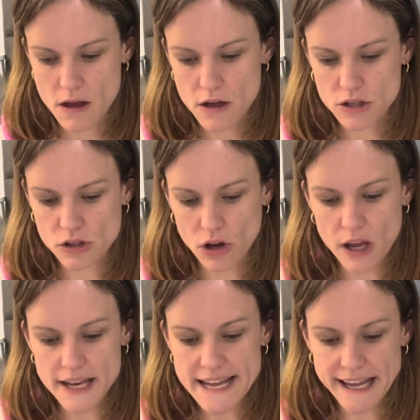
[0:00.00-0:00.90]
So
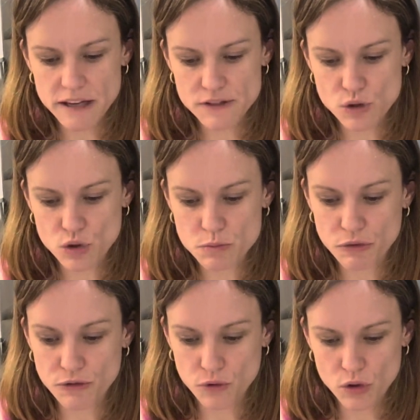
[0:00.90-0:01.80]
negative scores
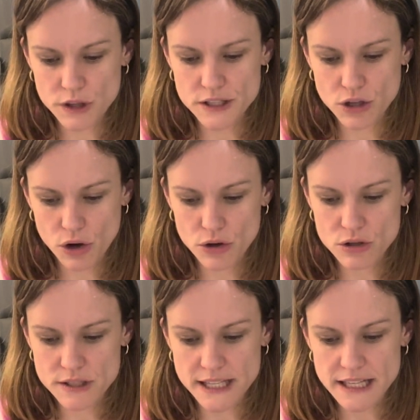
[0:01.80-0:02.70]
before the
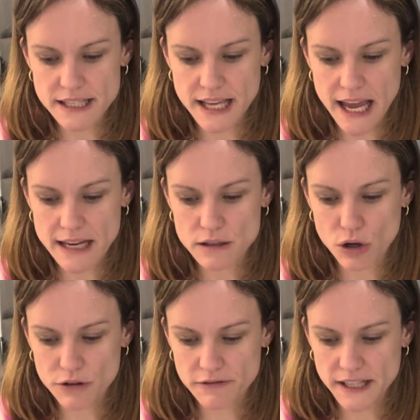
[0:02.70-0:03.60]
toes indicate
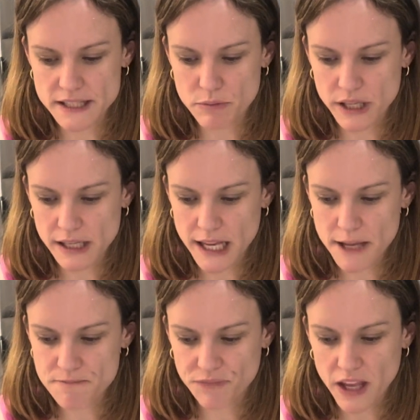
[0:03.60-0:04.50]
low
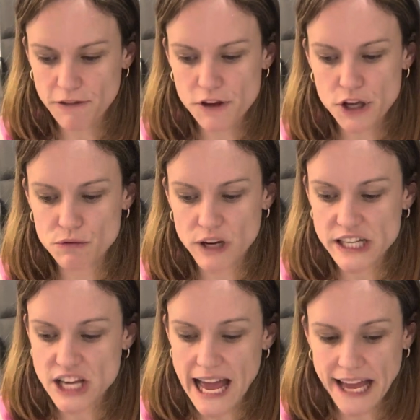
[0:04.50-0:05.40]
flexibility. If you can
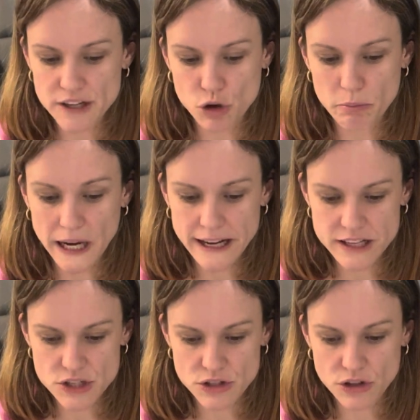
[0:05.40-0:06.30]
reach at or
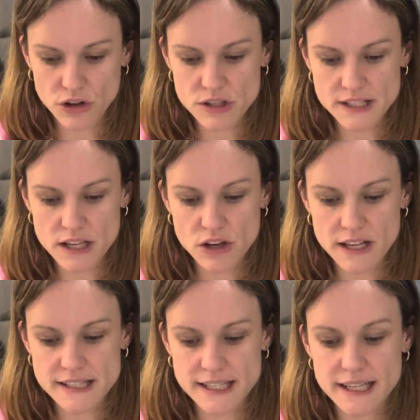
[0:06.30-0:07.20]
past your toes, then you're
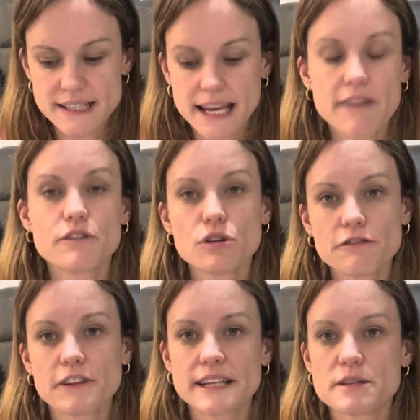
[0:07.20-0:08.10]
considered to have good
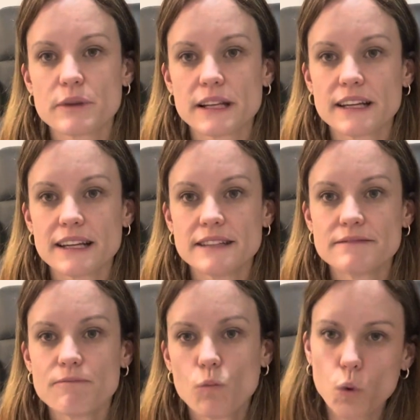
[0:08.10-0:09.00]
flexibility.
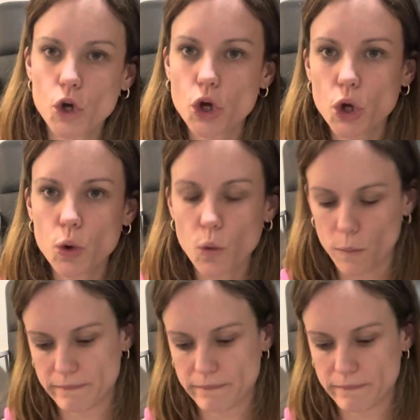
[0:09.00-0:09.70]
Woohoo!